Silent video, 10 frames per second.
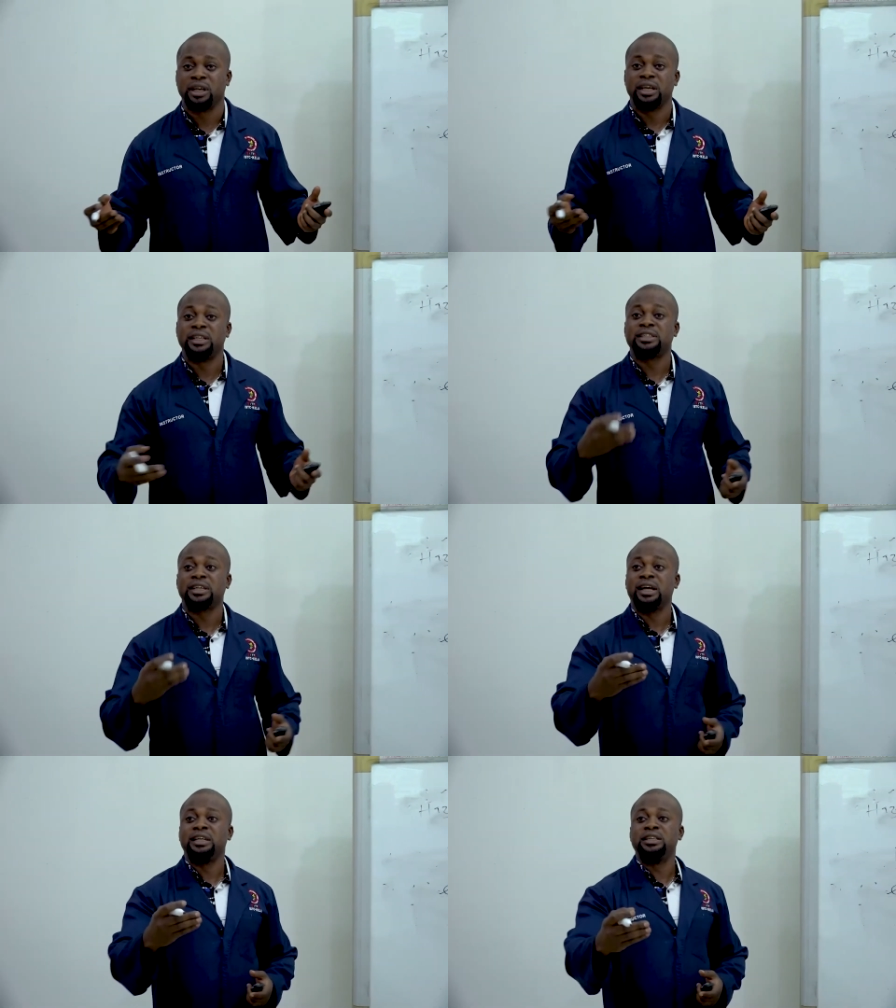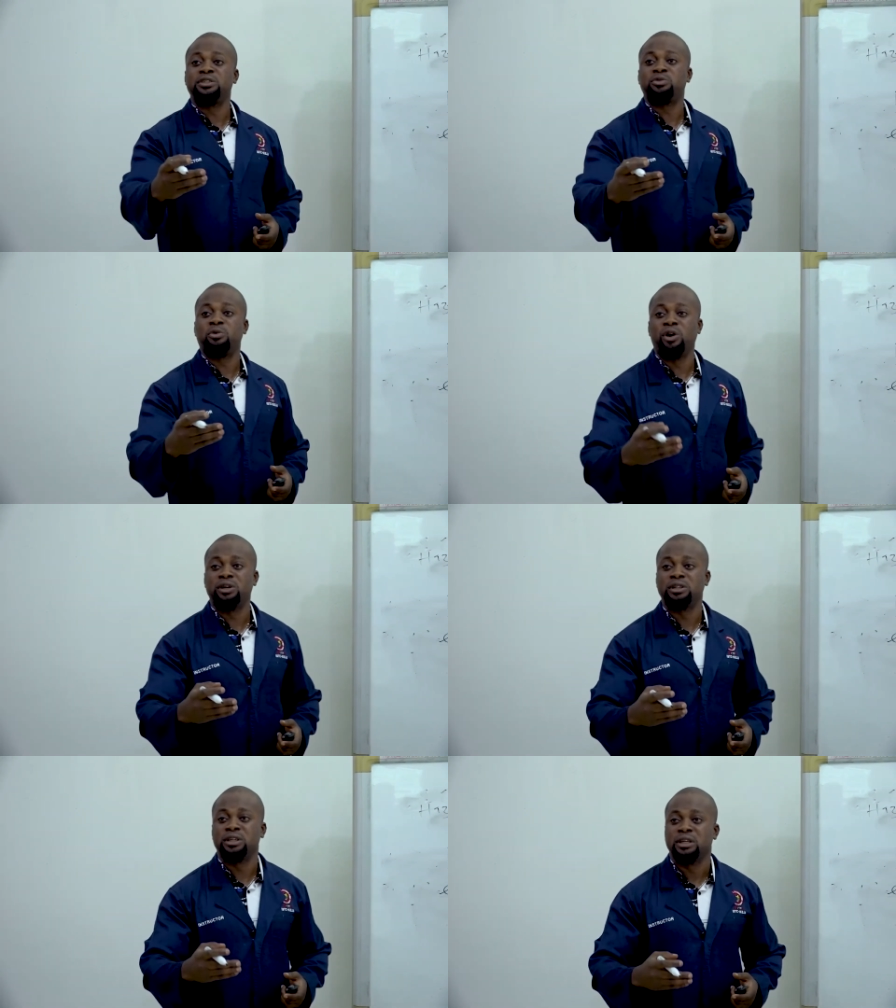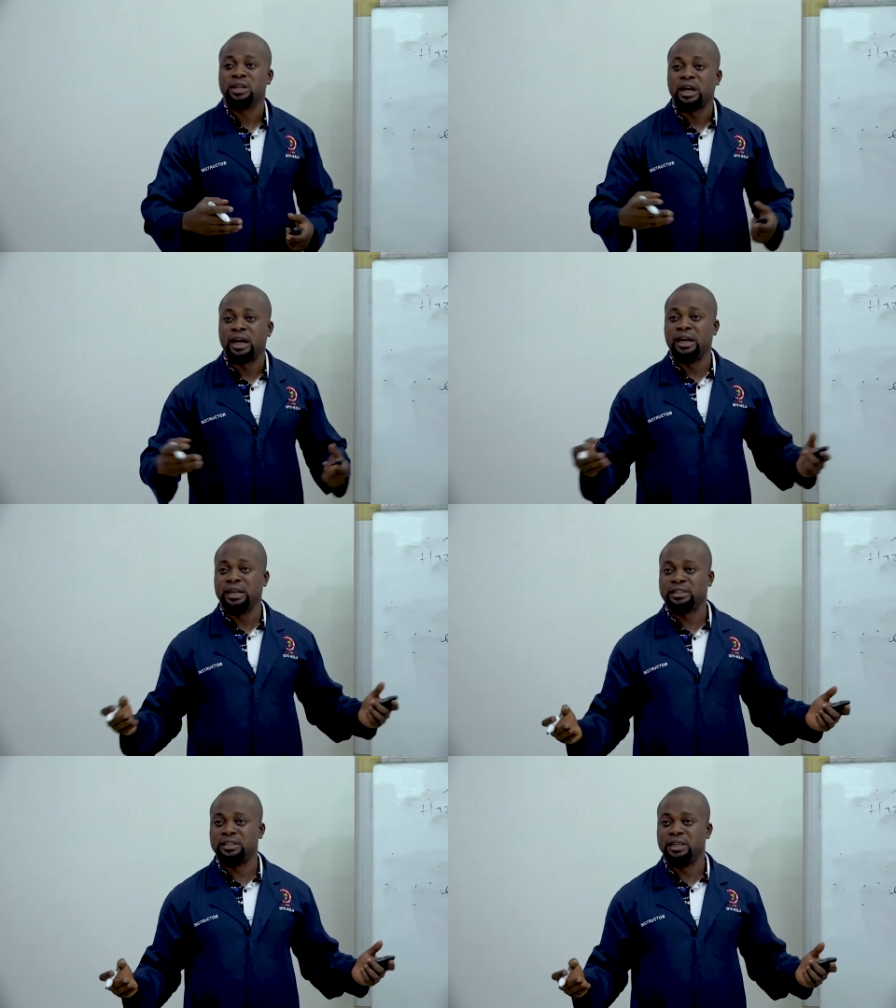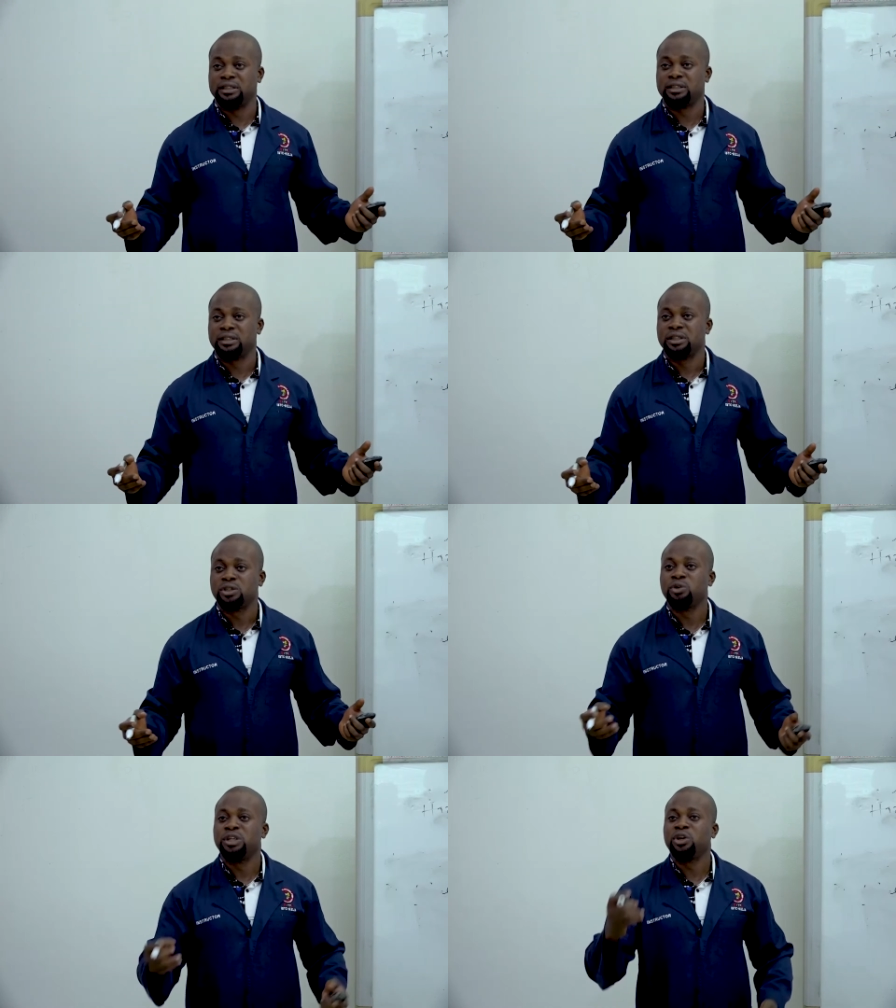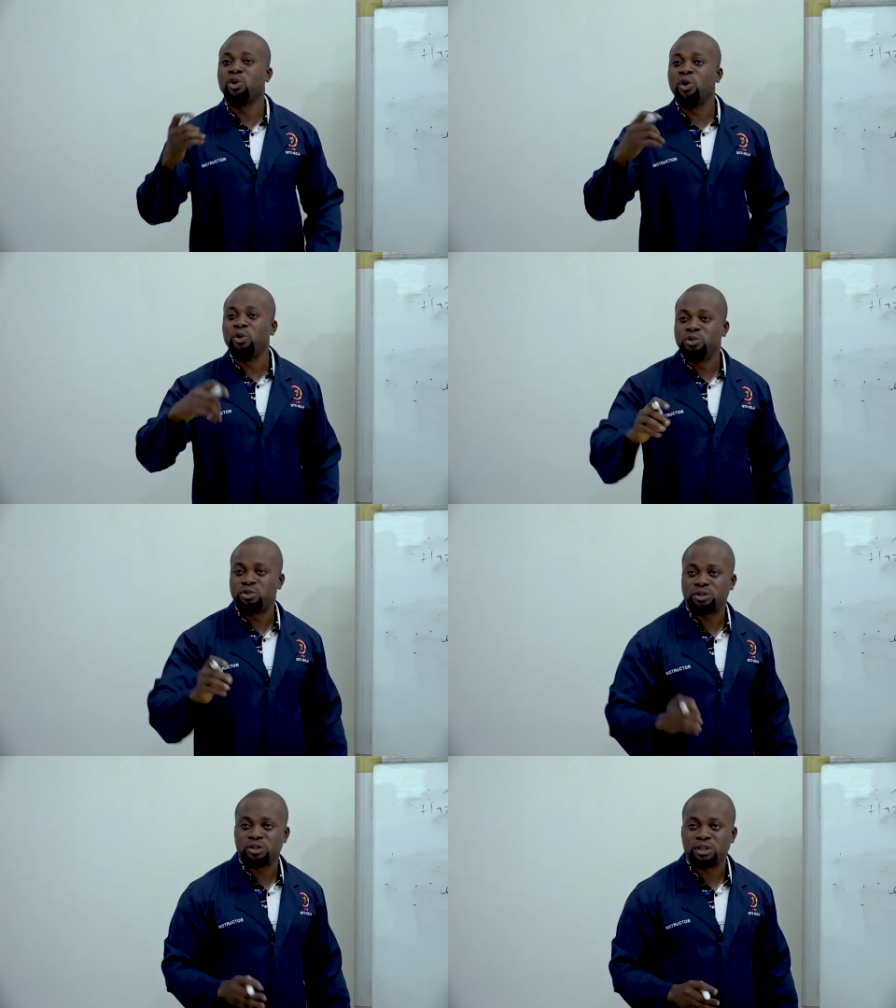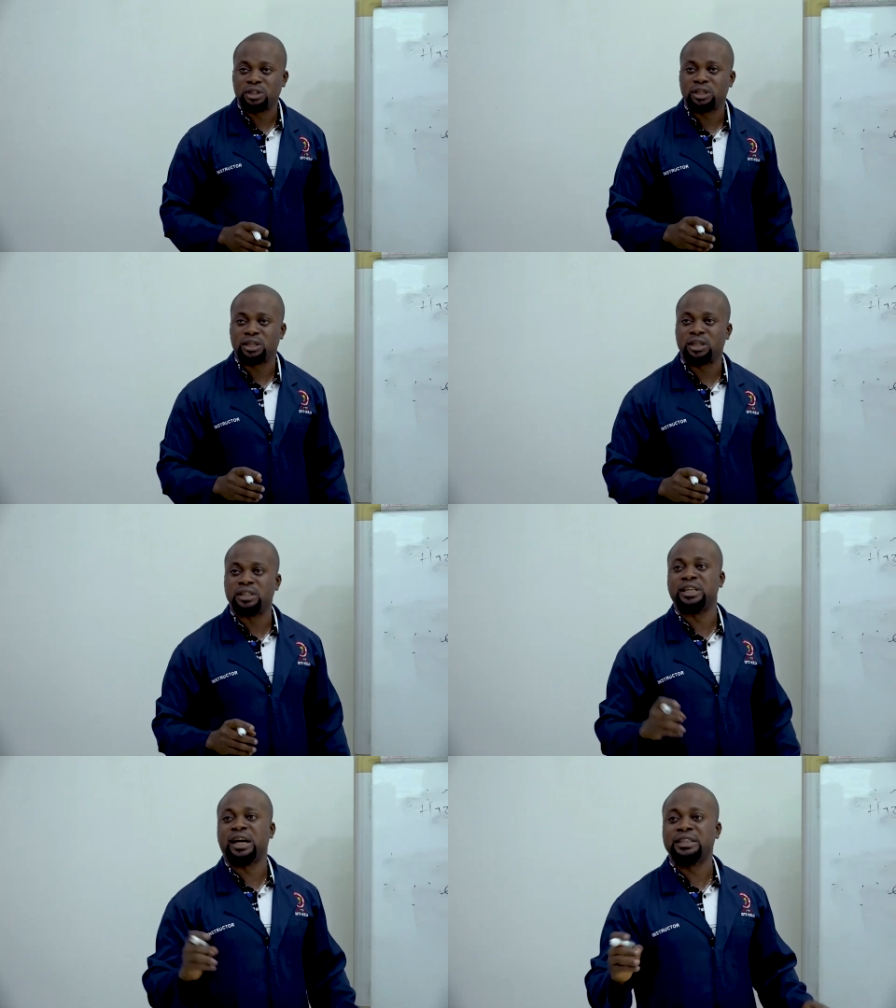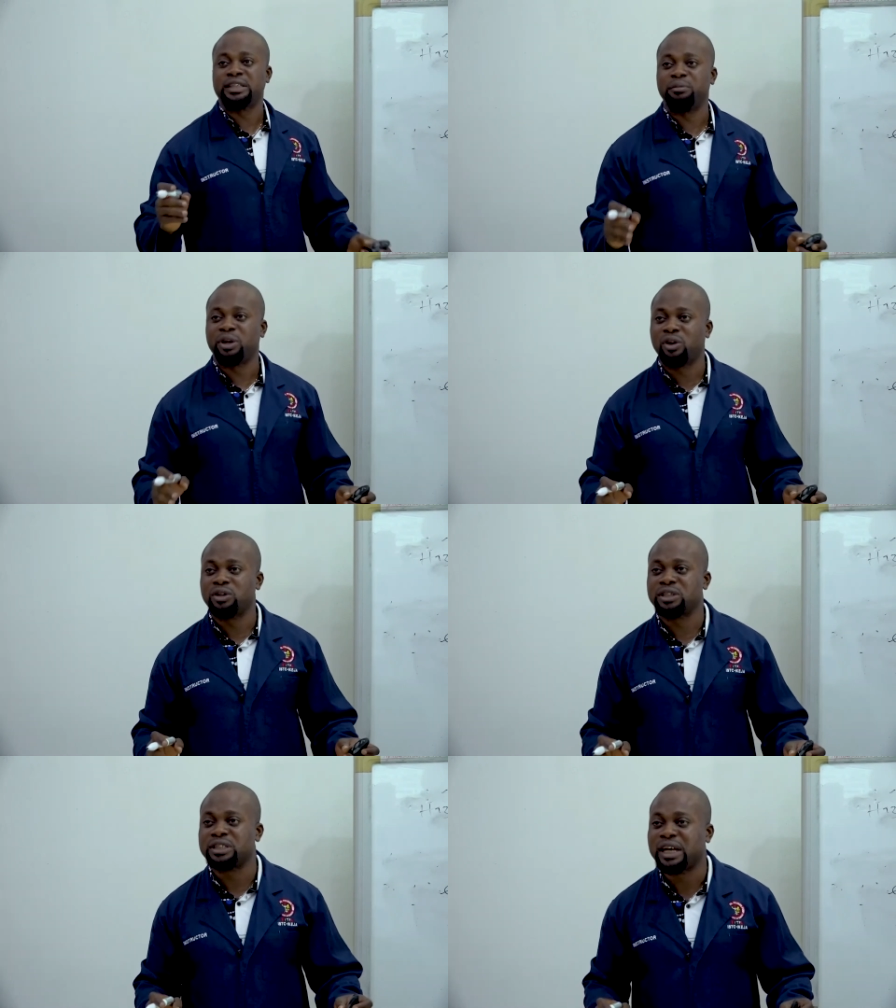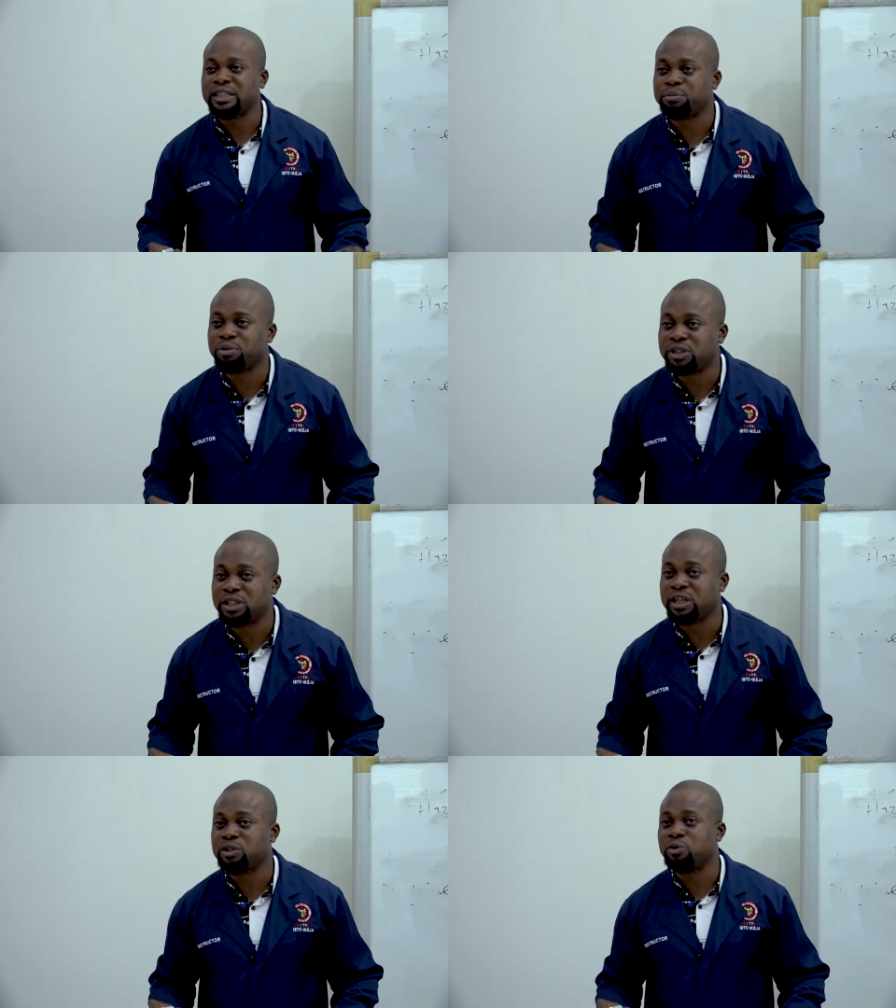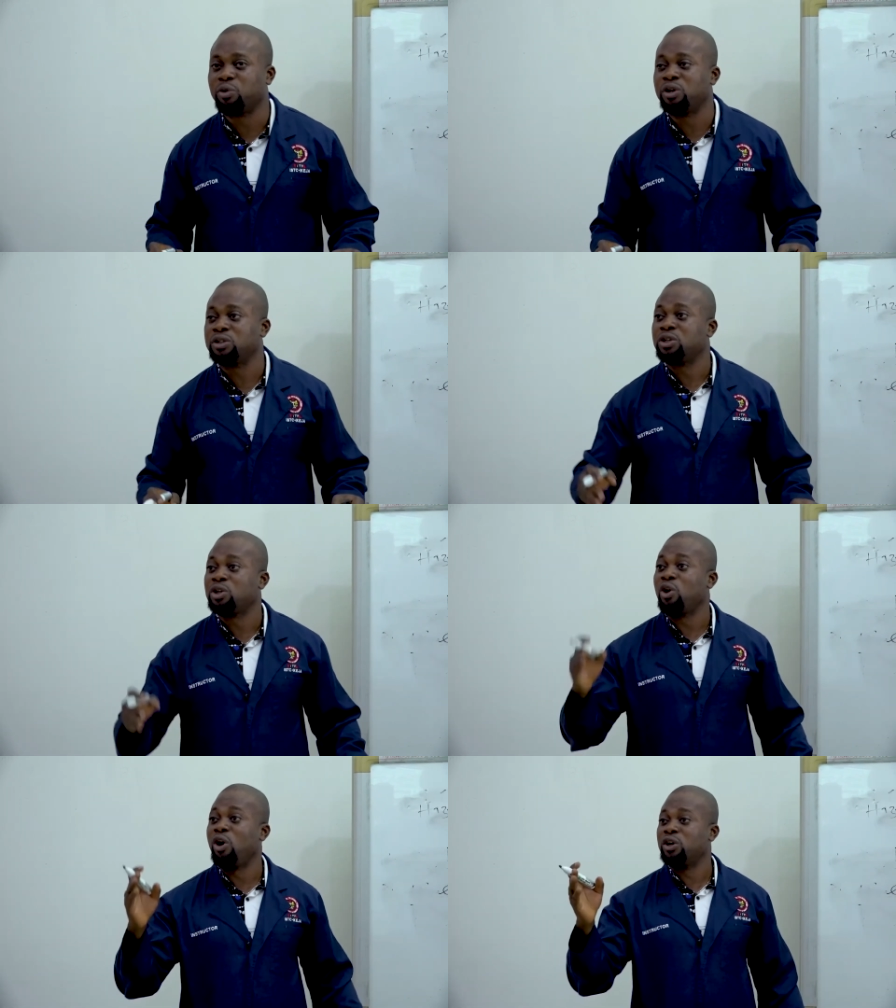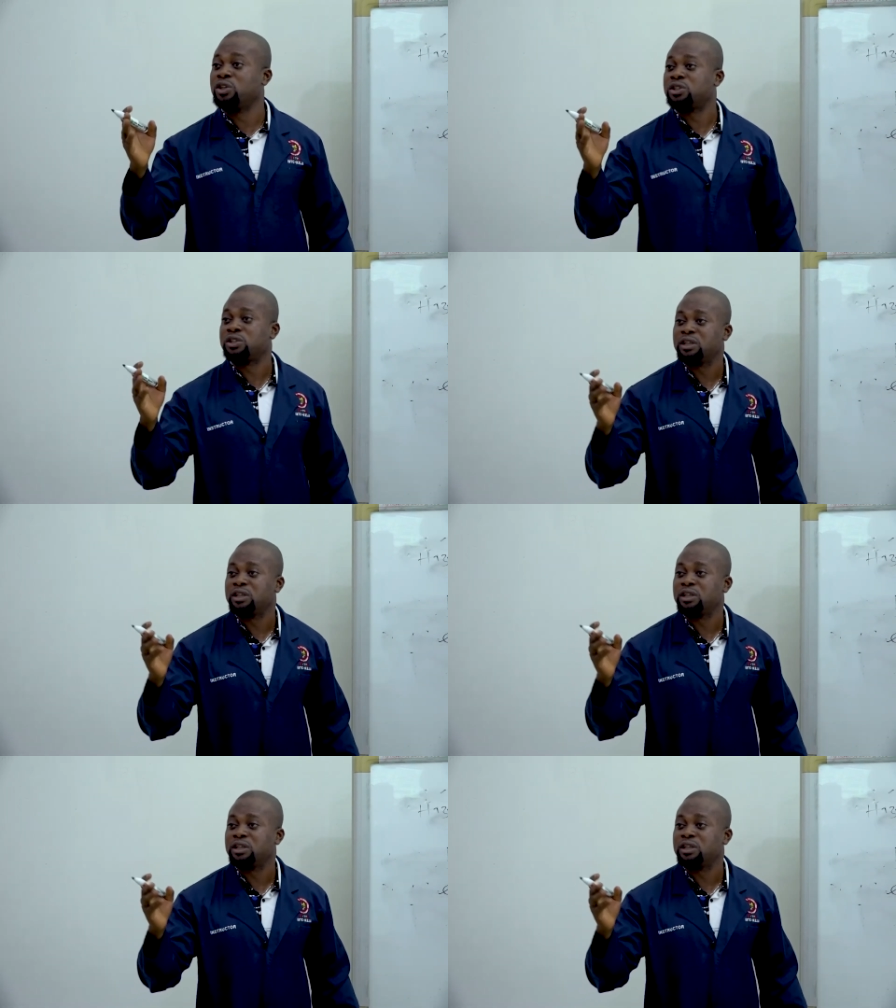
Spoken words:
it can lead to what? An accident. So the road is a hazard because it has the potential to what? Cause